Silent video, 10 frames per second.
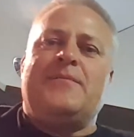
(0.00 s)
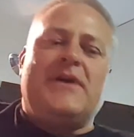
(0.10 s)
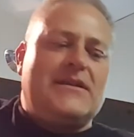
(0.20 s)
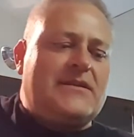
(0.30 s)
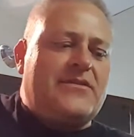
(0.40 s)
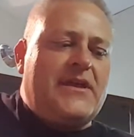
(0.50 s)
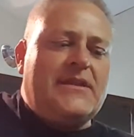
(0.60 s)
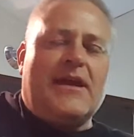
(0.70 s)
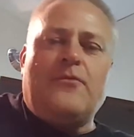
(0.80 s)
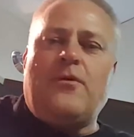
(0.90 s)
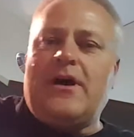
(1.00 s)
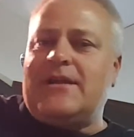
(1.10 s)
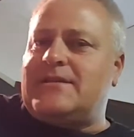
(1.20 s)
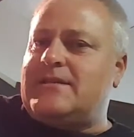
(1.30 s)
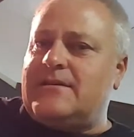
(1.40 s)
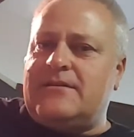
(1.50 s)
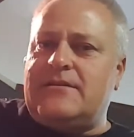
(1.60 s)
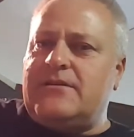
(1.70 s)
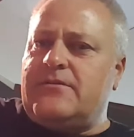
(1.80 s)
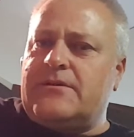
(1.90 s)
But the thing that I wanted to
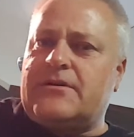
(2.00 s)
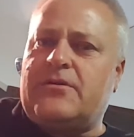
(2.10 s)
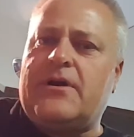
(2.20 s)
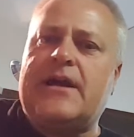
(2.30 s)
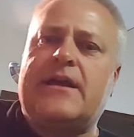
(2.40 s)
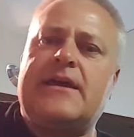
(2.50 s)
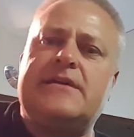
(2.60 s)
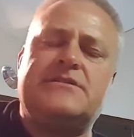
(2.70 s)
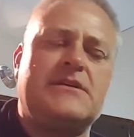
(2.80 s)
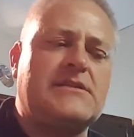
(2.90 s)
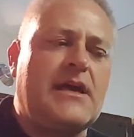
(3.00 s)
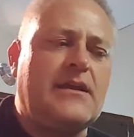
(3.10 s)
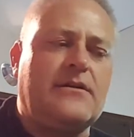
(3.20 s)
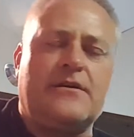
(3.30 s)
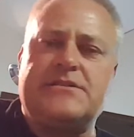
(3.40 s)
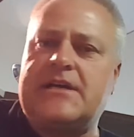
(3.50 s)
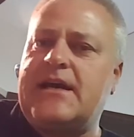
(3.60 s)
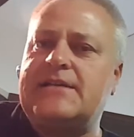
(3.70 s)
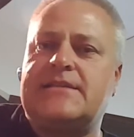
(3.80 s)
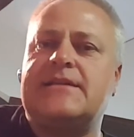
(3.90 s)
do real quick is just kind of encourage you
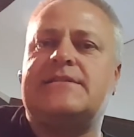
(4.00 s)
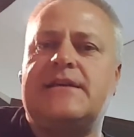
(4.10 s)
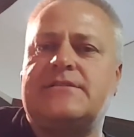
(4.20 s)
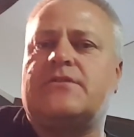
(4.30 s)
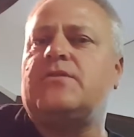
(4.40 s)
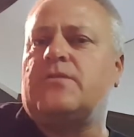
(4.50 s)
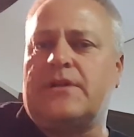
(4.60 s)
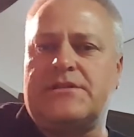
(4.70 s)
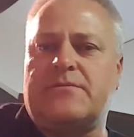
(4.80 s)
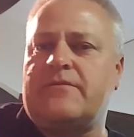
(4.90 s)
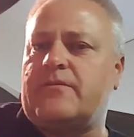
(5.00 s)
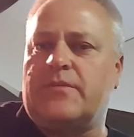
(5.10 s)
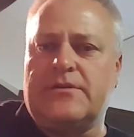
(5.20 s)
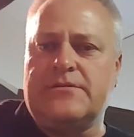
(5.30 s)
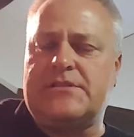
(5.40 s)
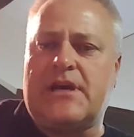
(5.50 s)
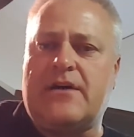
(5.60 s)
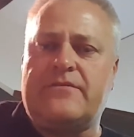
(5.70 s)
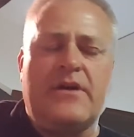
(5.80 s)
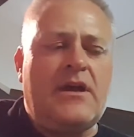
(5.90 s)
guys that this is a cool instrument for blues
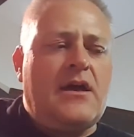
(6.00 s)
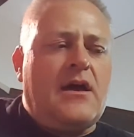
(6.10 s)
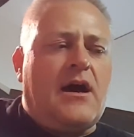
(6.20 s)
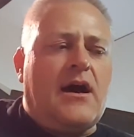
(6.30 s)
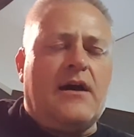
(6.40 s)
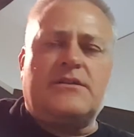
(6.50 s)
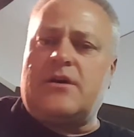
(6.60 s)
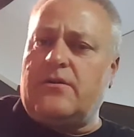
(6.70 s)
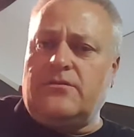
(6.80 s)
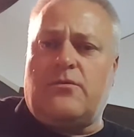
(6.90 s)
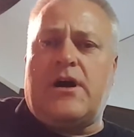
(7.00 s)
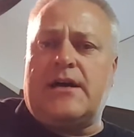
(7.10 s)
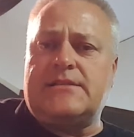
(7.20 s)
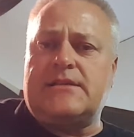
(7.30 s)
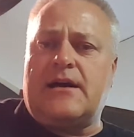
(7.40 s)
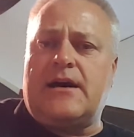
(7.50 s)
stuff, tone-wise.